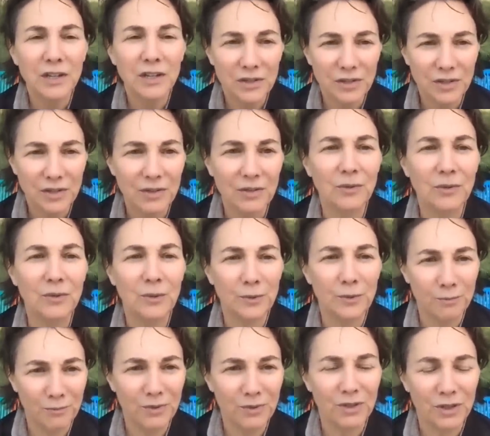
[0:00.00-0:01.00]
to
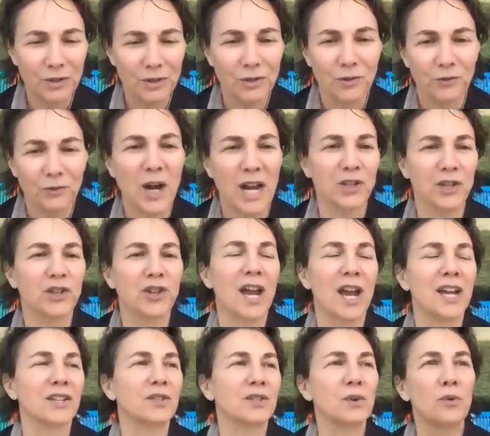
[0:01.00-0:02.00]
the
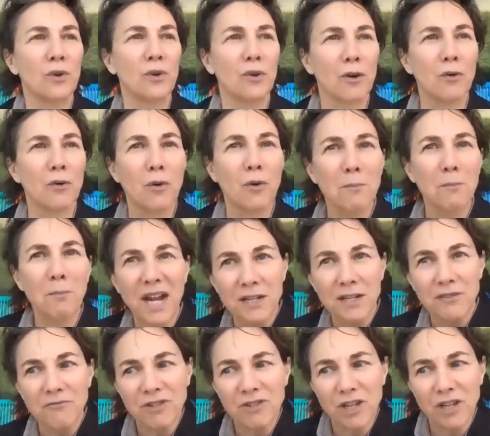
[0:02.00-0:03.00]
franchise or might
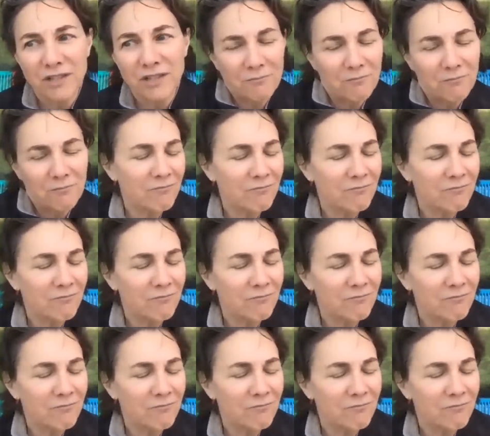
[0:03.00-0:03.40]
just